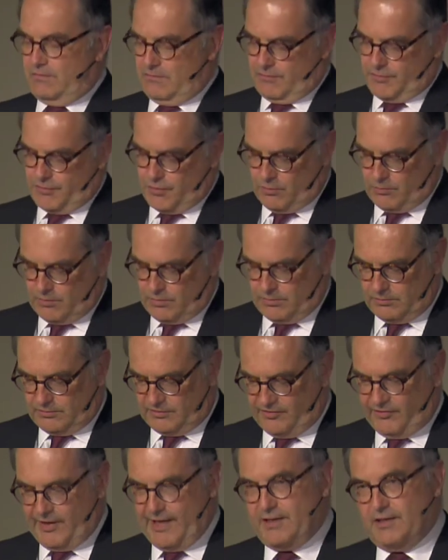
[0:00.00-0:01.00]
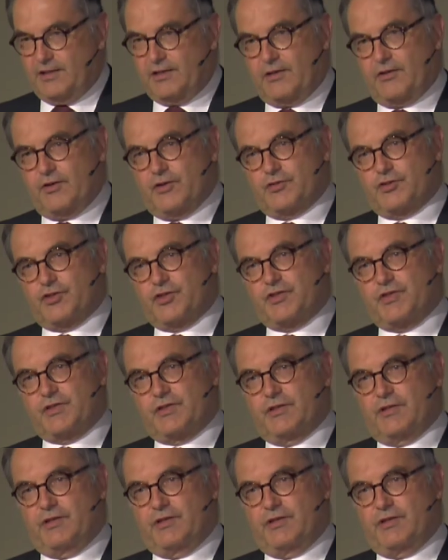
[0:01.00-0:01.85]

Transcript: so-called credit crunches.